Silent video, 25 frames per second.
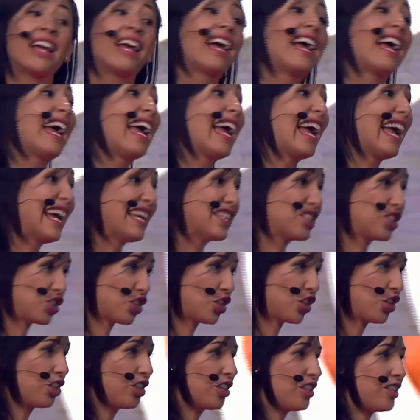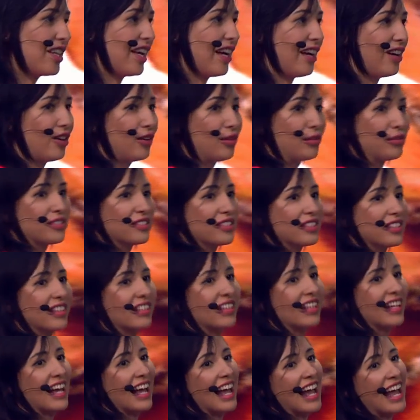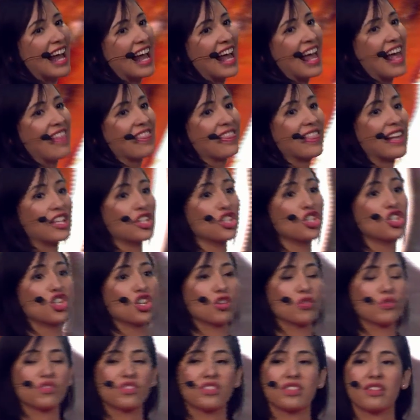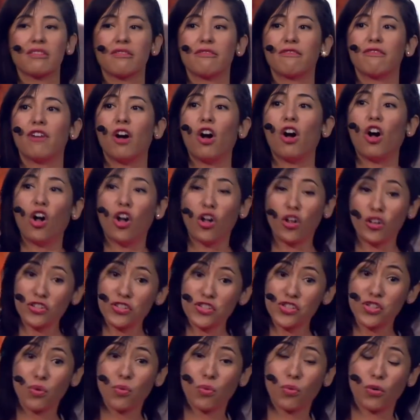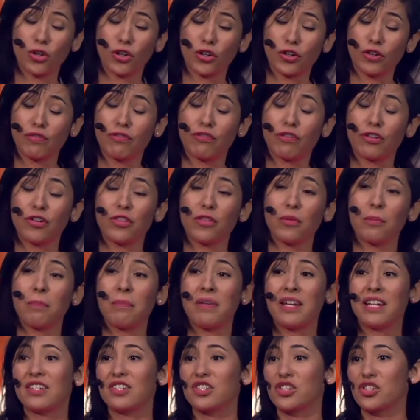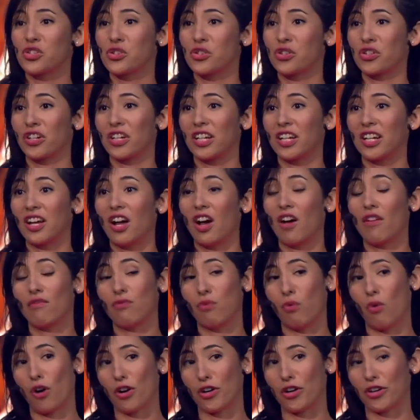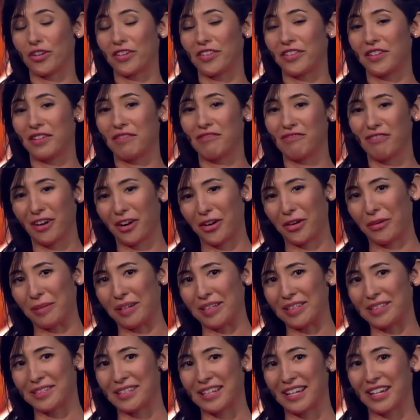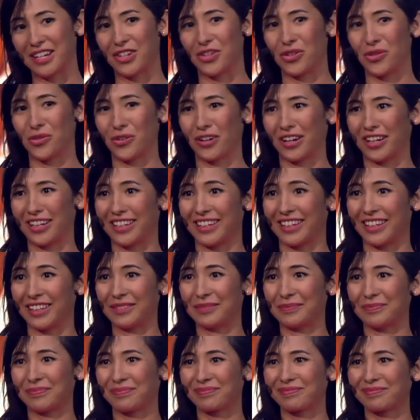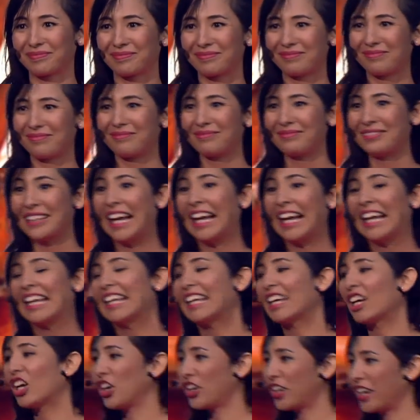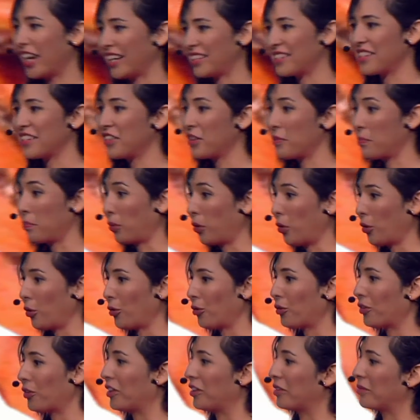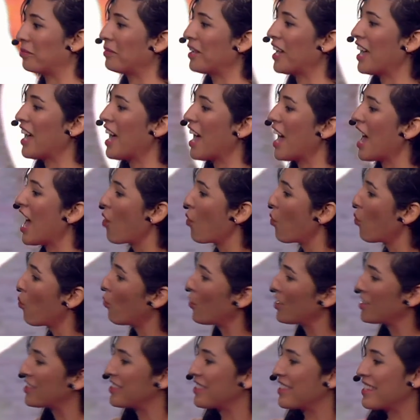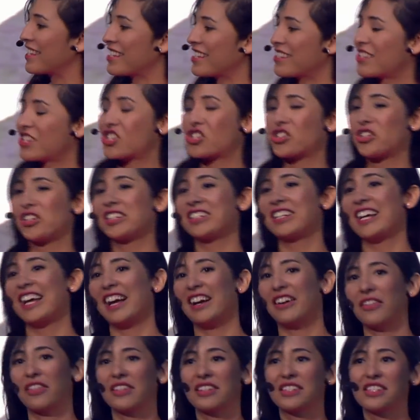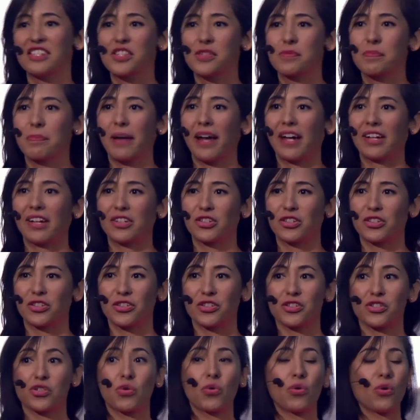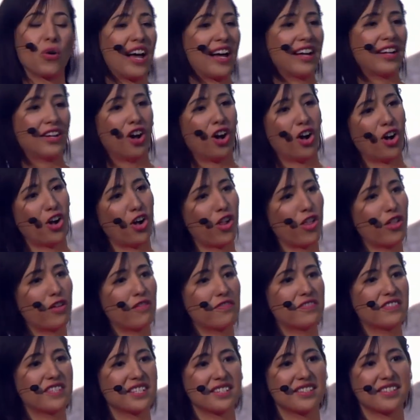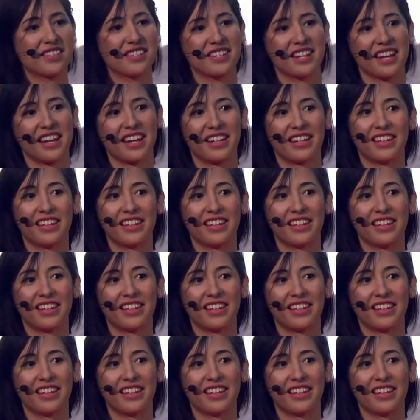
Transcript: It turned out that Joseph also worked for the Ministry of Water and the Environment in Uganda. He connected the program with district health inspectors who had all of this data.